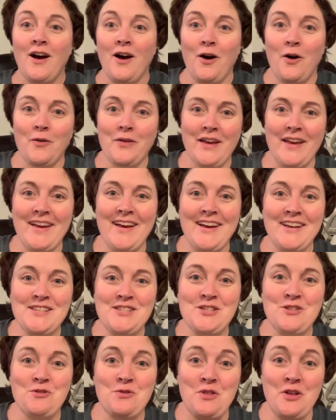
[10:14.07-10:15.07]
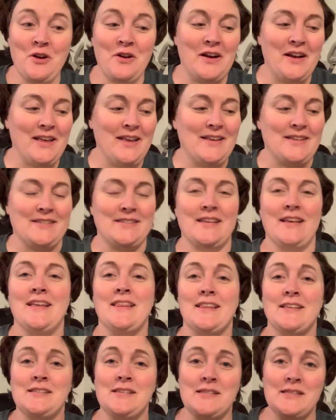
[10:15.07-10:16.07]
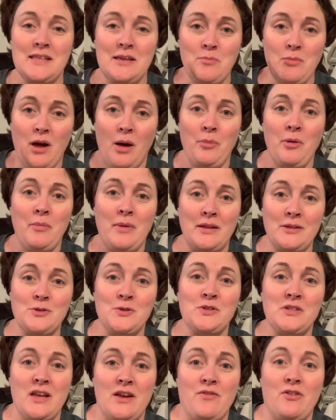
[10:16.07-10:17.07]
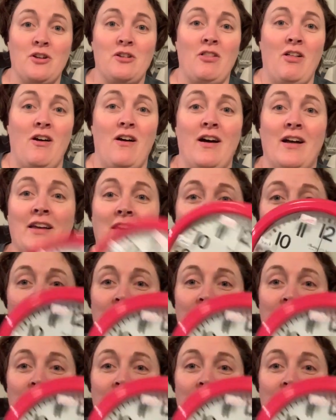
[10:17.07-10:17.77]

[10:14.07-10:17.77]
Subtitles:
Okay, guys, so there it is. This is the Mommy Mental Saver clock